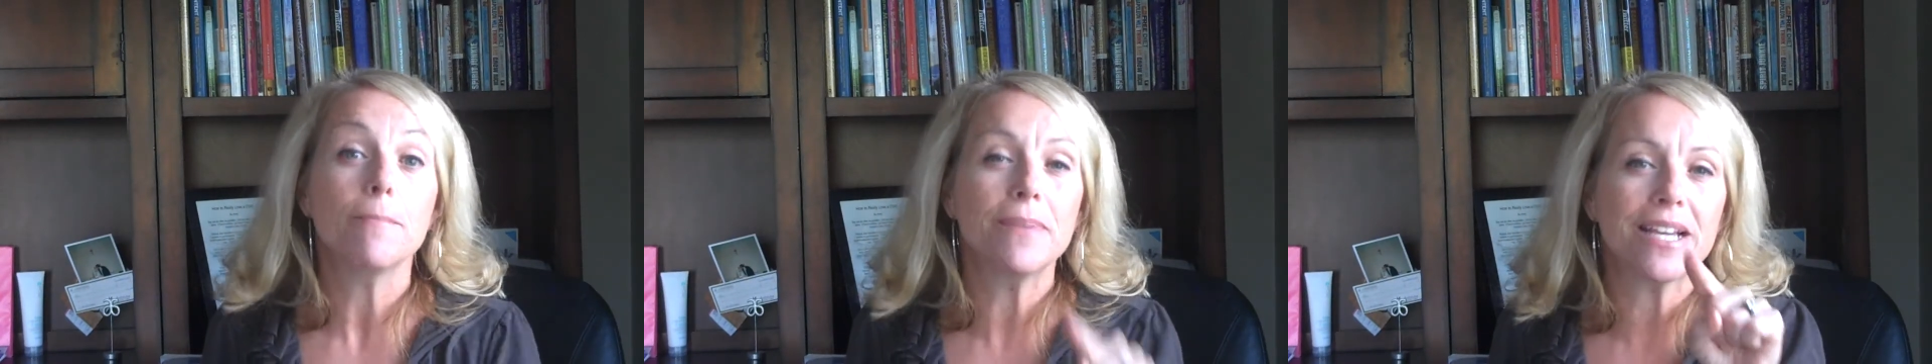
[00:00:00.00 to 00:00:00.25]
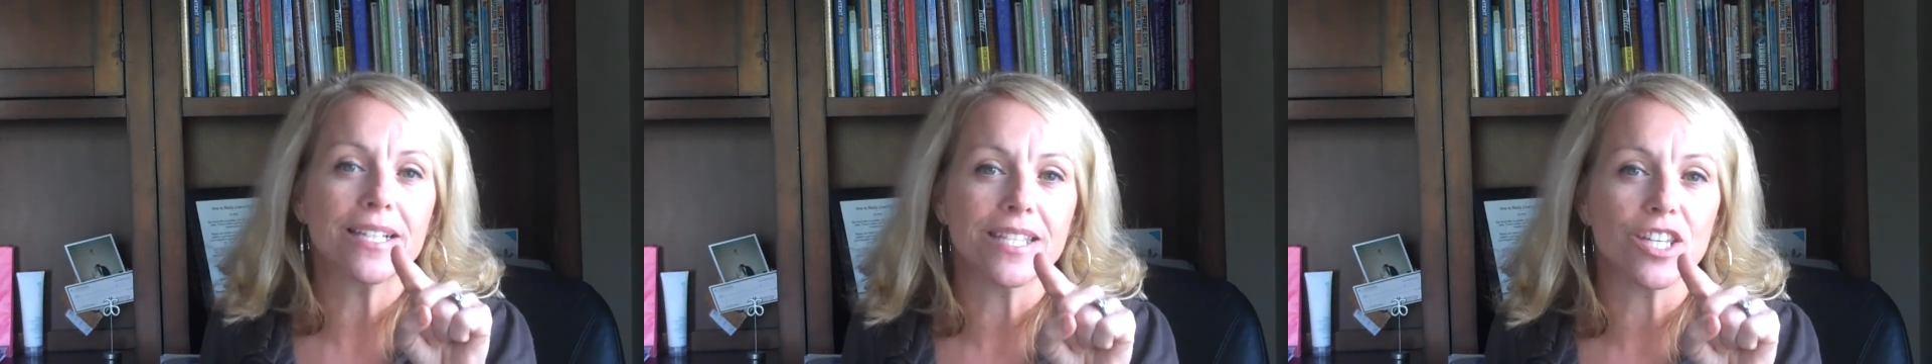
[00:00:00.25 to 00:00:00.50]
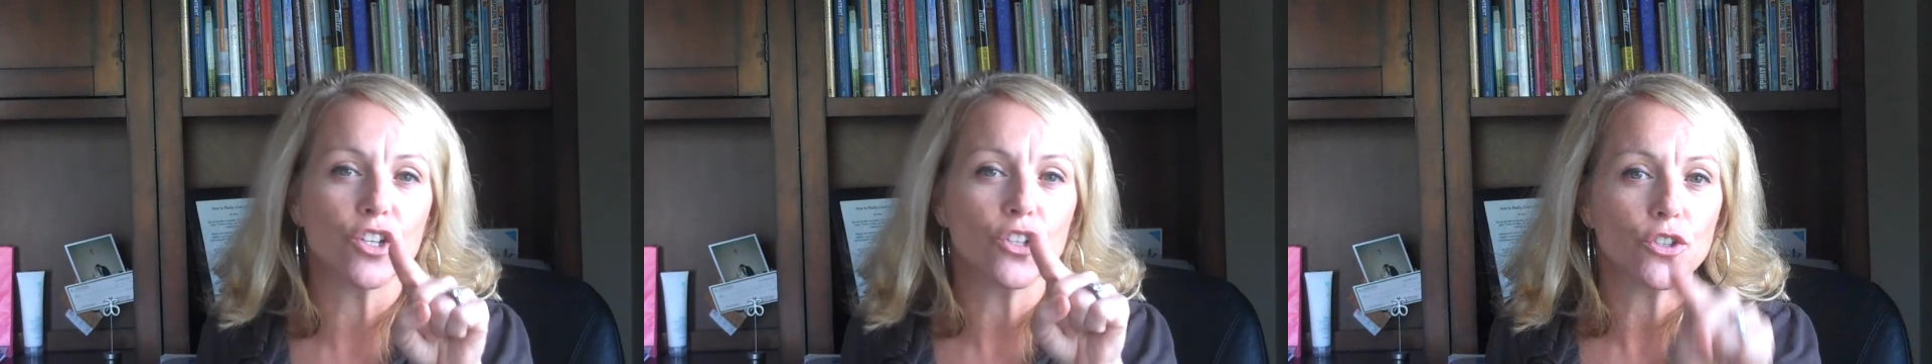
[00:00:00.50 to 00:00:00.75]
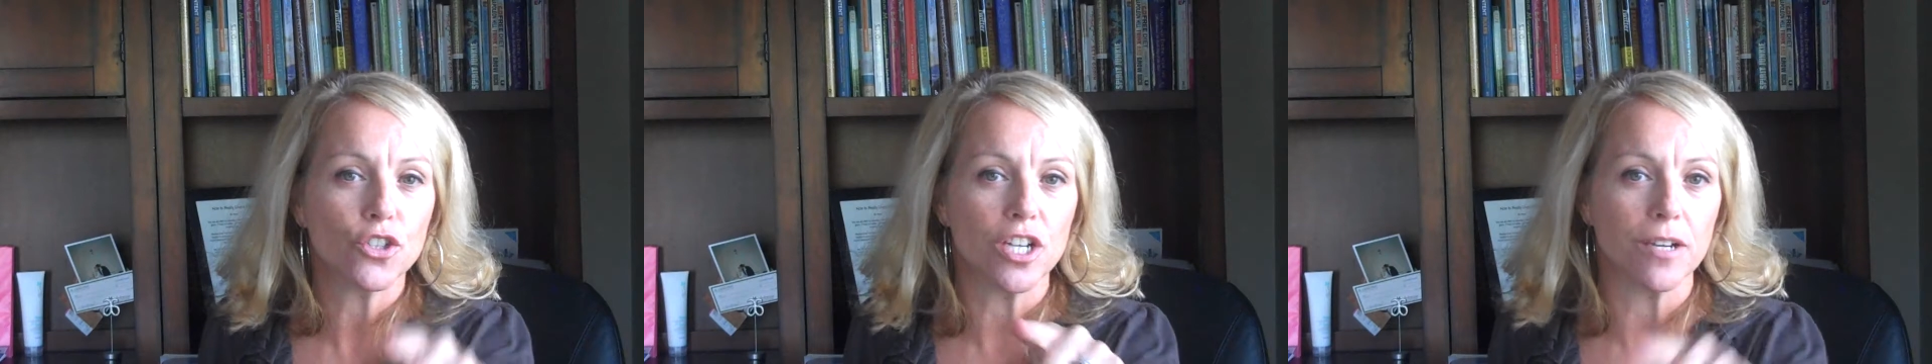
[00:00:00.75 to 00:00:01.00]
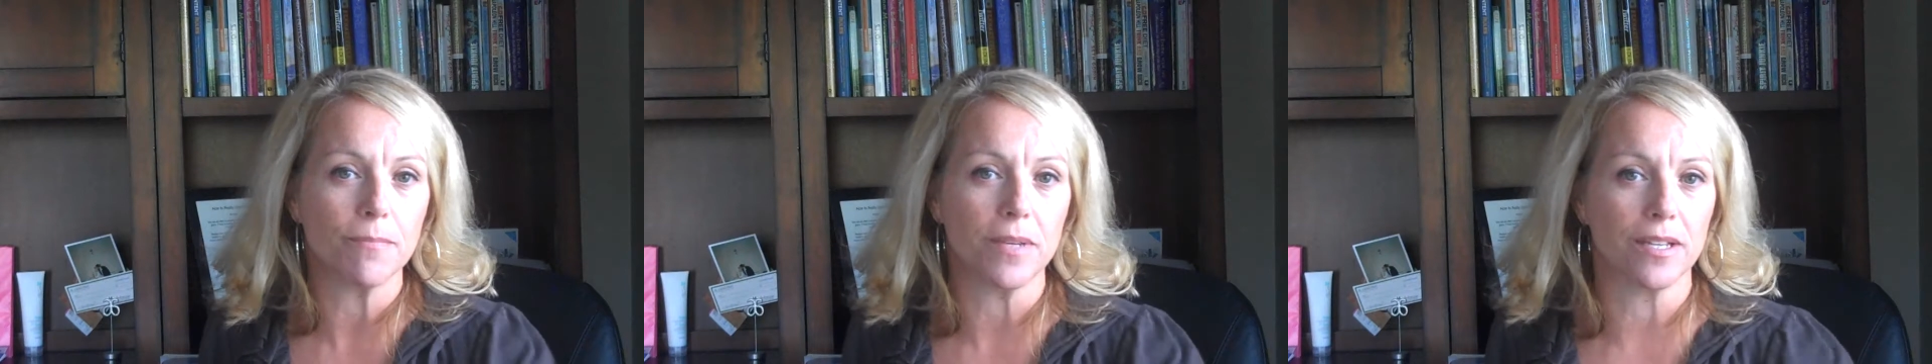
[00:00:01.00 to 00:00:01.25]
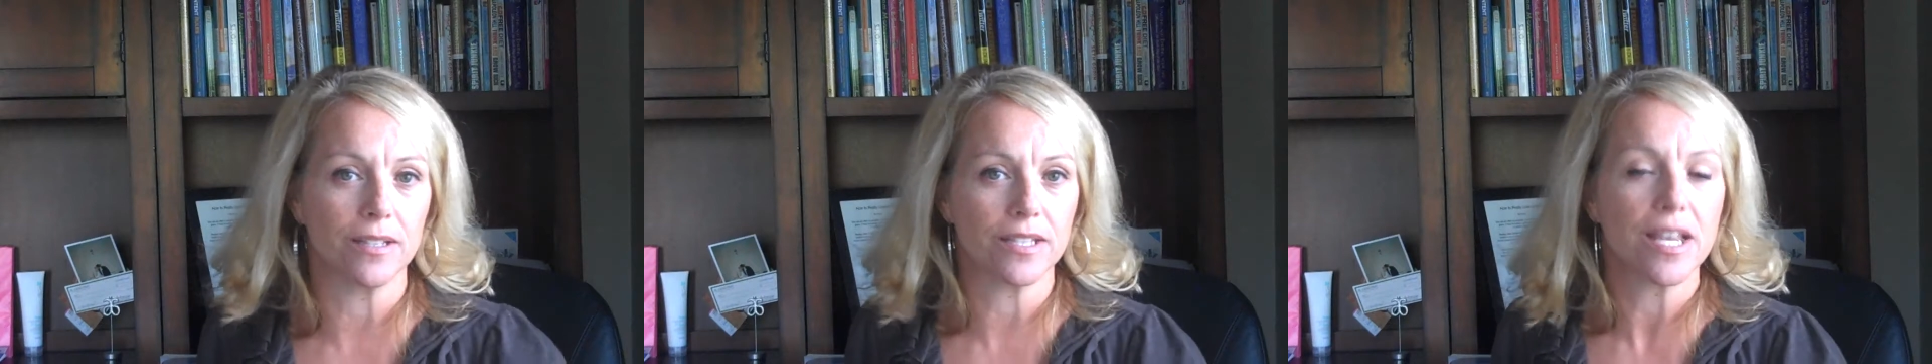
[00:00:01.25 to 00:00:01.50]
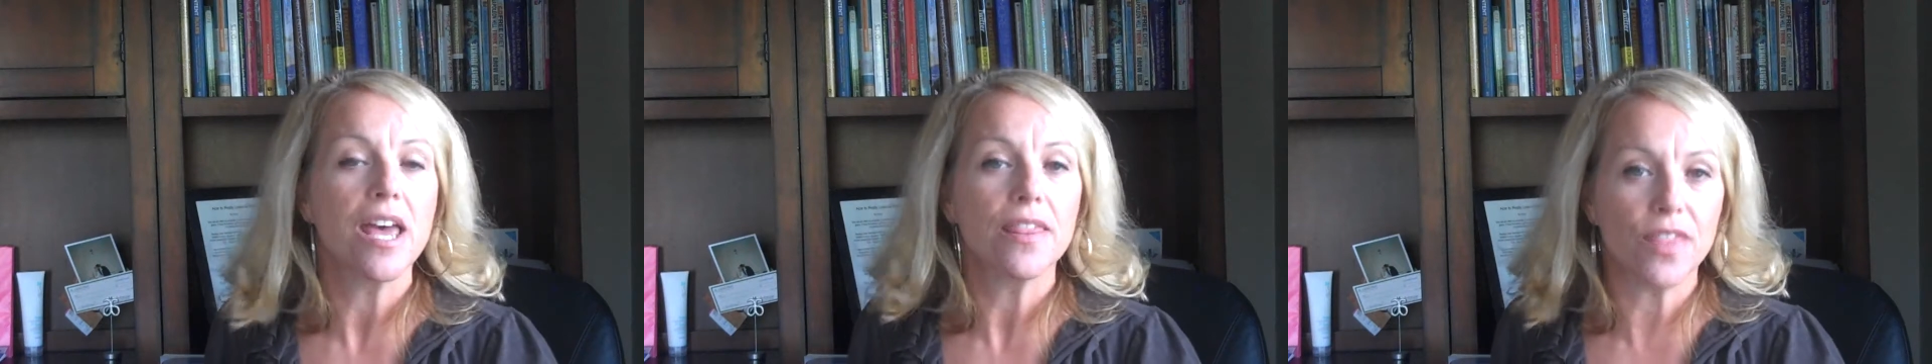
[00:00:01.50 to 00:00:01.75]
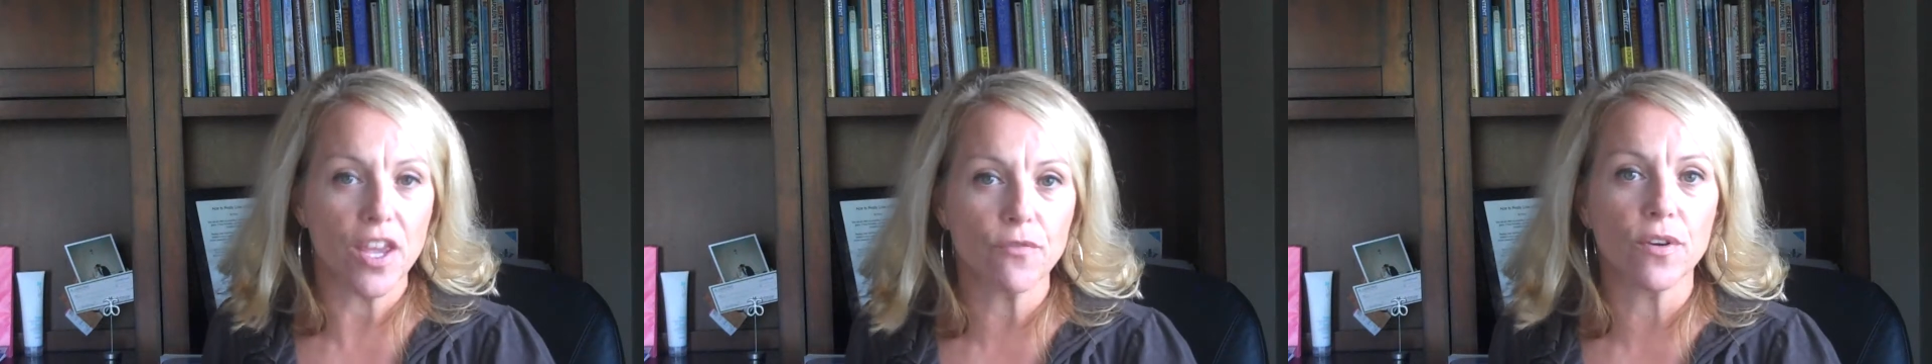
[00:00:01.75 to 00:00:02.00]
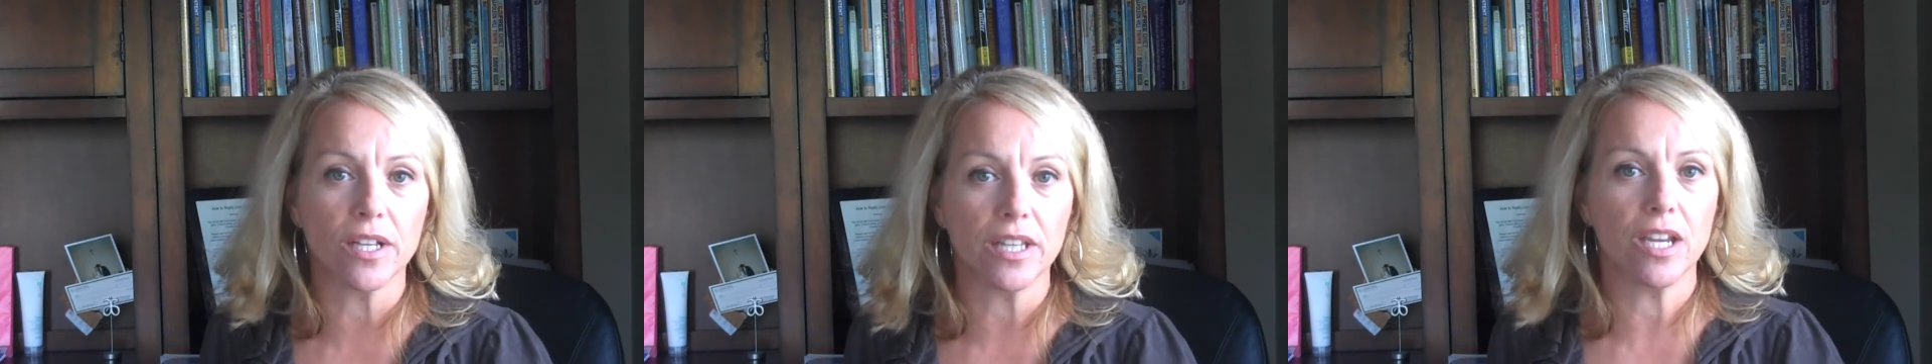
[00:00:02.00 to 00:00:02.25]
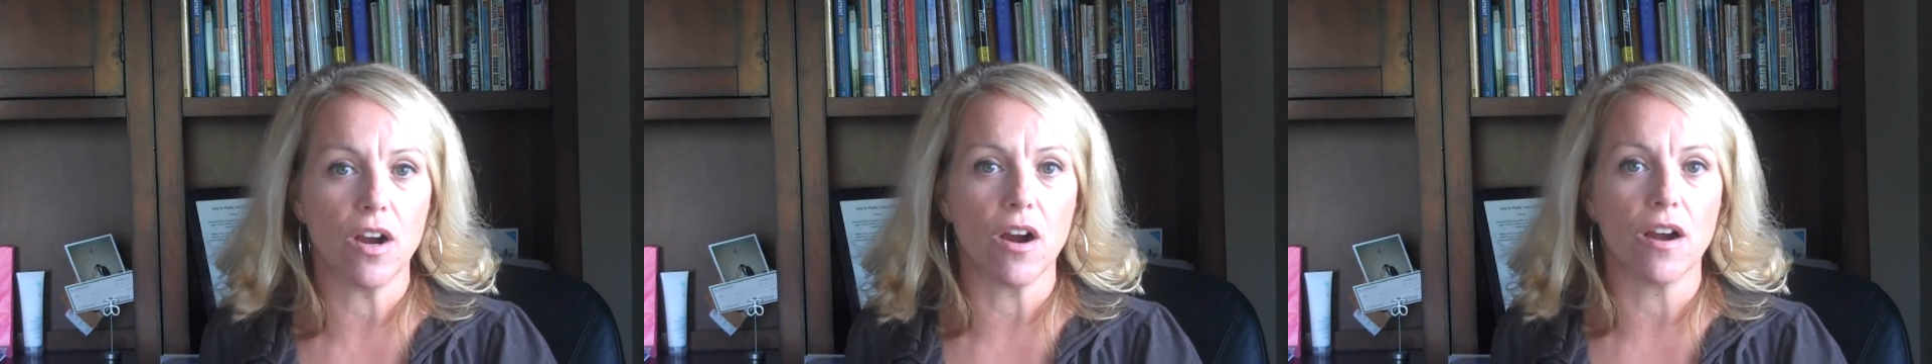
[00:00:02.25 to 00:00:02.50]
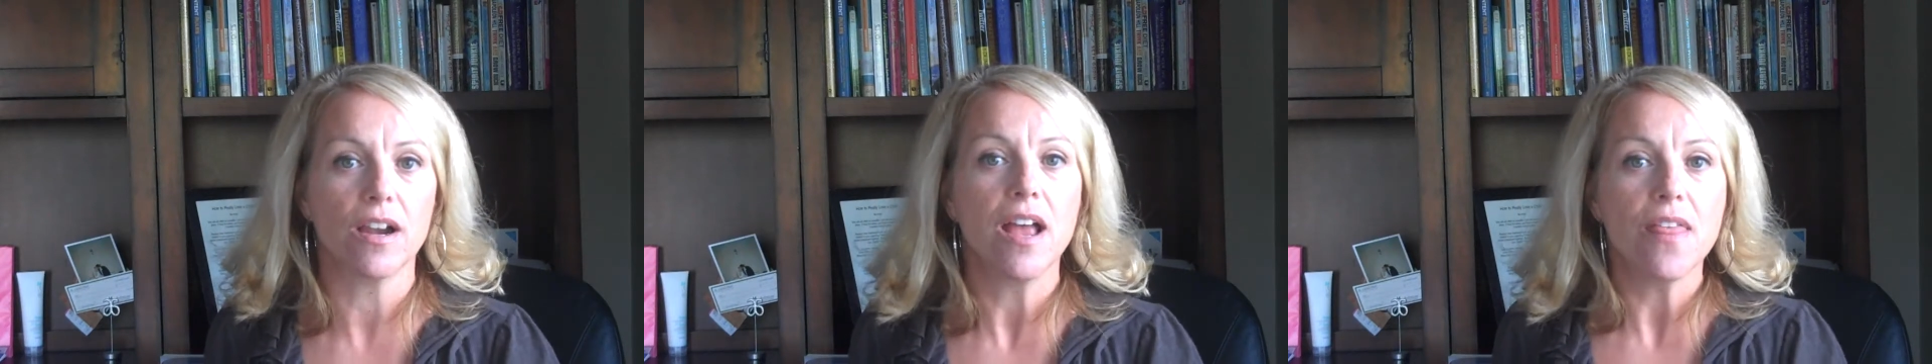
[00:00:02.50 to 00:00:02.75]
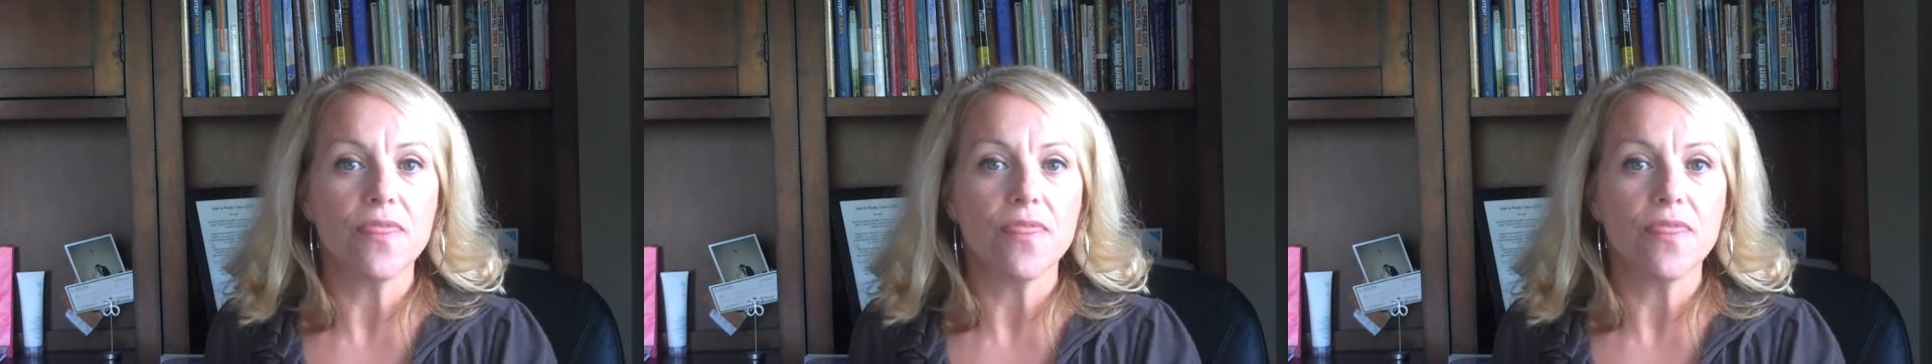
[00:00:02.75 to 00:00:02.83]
because they're your champions. They really are.